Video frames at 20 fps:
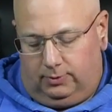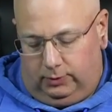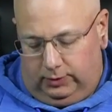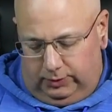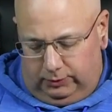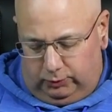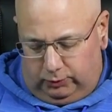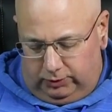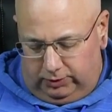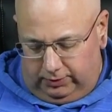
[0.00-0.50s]

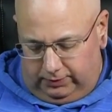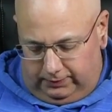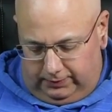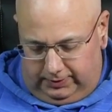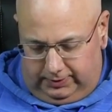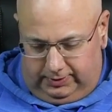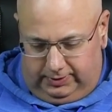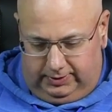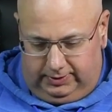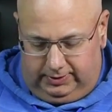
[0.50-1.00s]
One
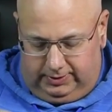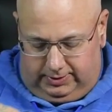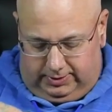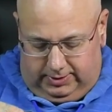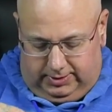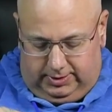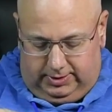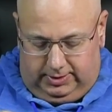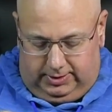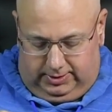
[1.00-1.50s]
word,
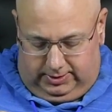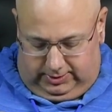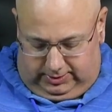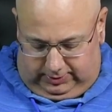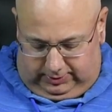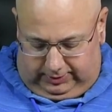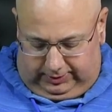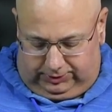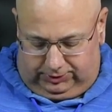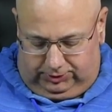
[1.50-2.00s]

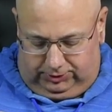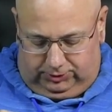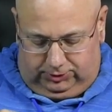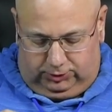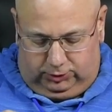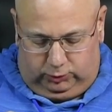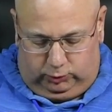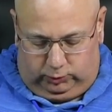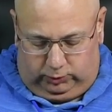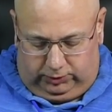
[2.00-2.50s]
actually
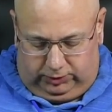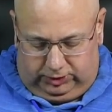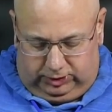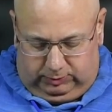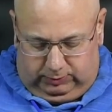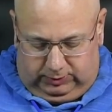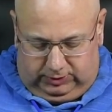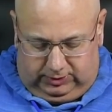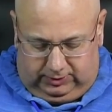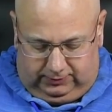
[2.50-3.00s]
two
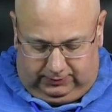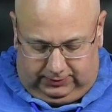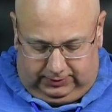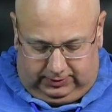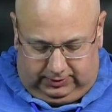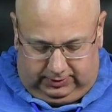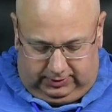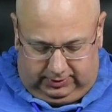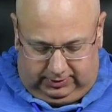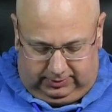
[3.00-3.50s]
words
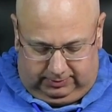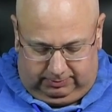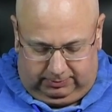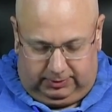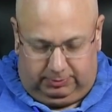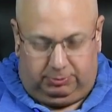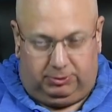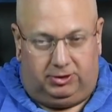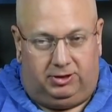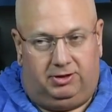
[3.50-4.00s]
specifically.
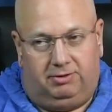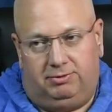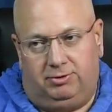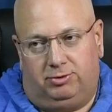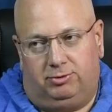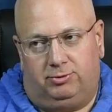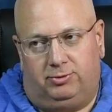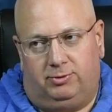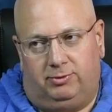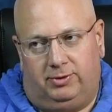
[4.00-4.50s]
People love
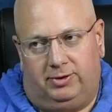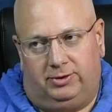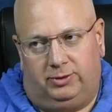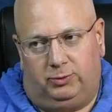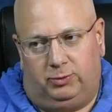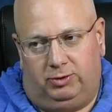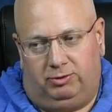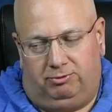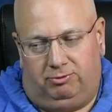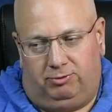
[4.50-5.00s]
to throw around
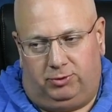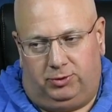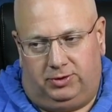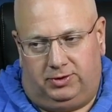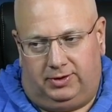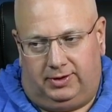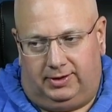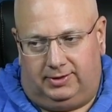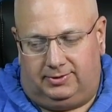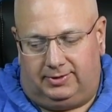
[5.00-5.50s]
the word
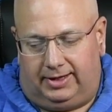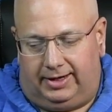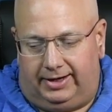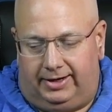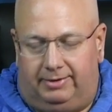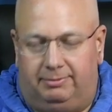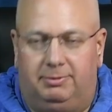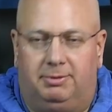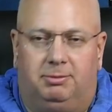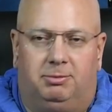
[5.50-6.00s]
vortex. I
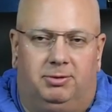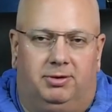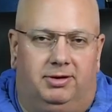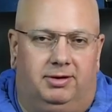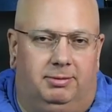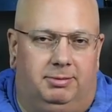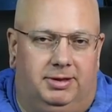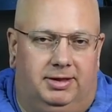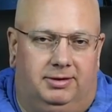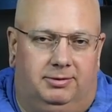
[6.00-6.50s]
don't remember
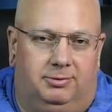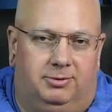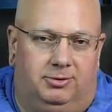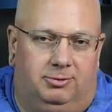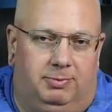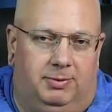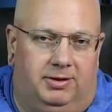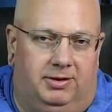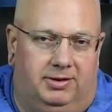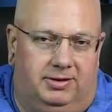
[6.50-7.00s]
how many. I
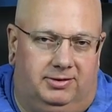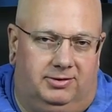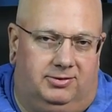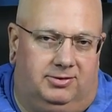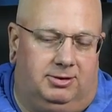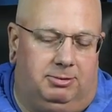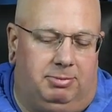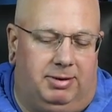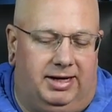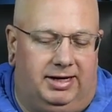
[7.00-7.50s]
spent all
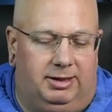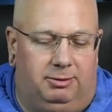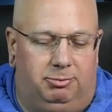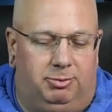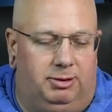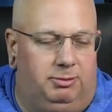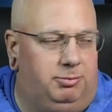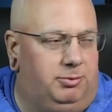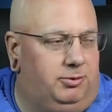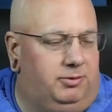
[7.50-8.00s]
these debating
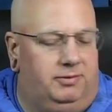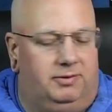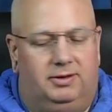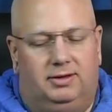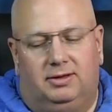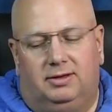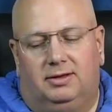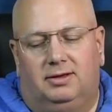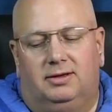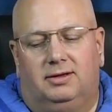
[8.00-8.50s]
people
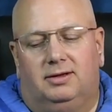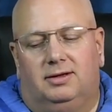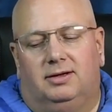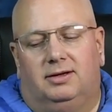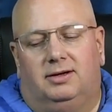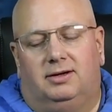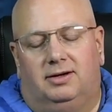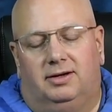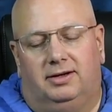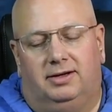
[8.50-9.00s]

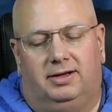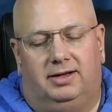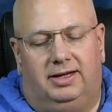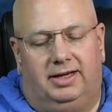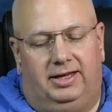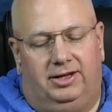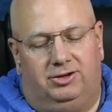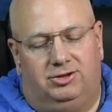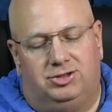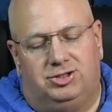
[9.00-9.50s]
on uh,
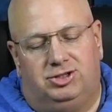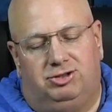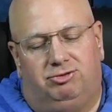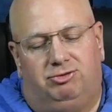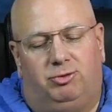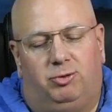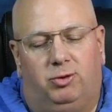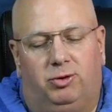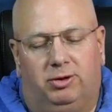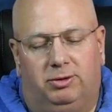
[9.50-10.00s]
energy
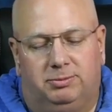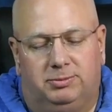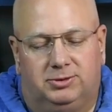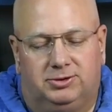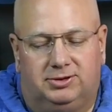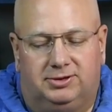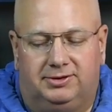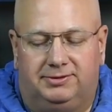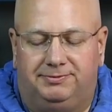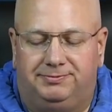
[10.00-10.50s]

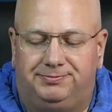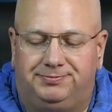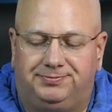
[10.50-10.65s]
forums.